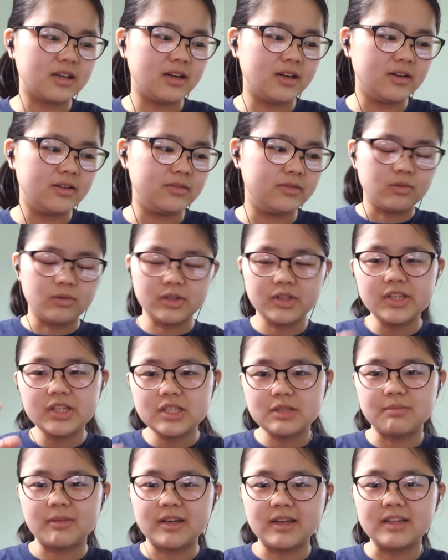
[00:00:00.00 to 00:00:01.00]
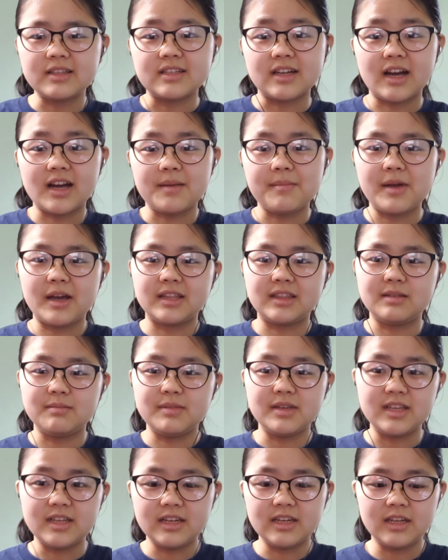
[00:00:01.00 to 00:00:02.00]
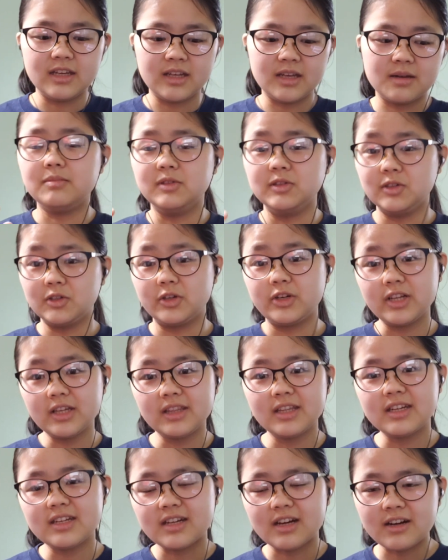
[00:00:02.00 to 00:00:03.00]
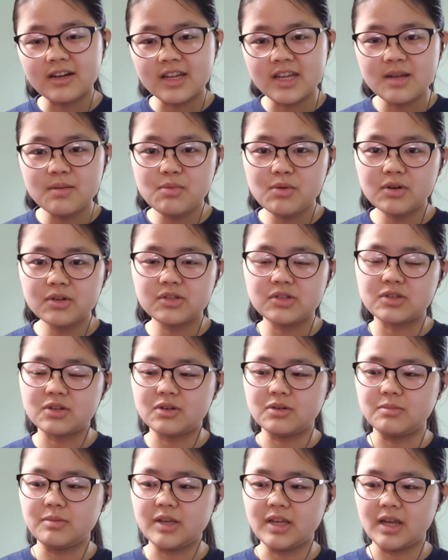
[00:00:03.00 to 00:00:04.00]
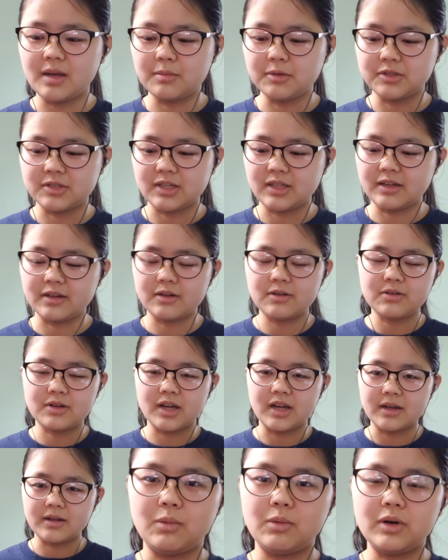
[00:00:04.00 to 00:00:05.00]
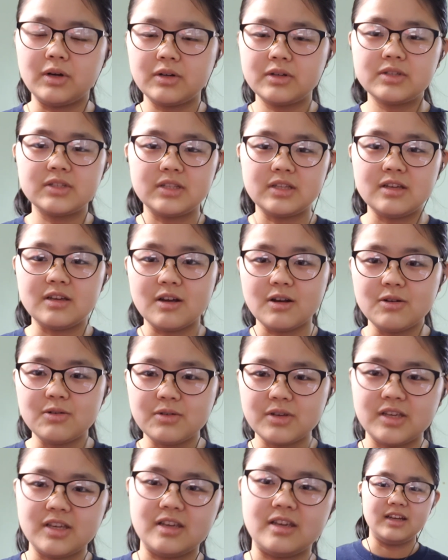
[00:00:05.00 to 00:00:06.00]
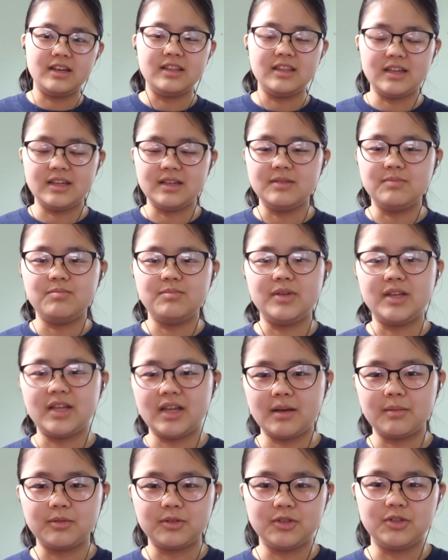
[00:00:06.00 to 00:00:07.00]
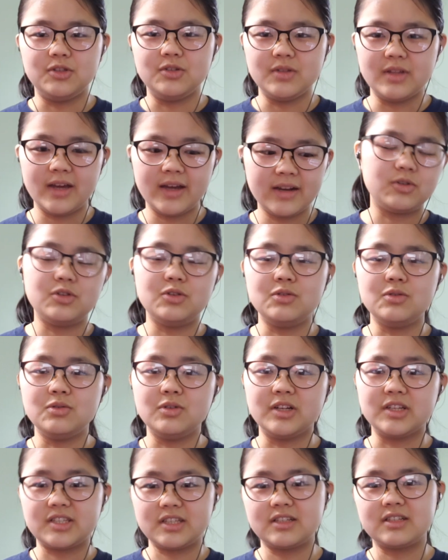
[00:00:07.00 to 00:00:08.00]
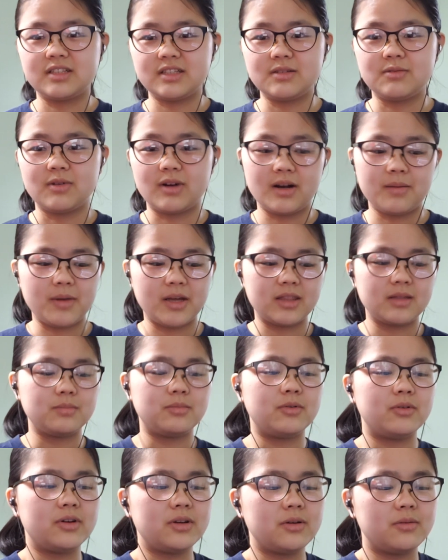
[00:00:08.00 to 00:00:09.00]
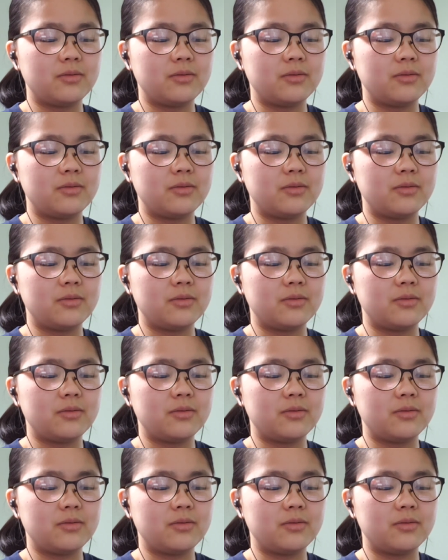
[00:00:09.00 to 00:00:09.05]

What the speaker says: of really spending time at the beginning learning the entire keyboard. So being able to say like, okay, where's the O key? And then being able to do that to essentially where I'm at the point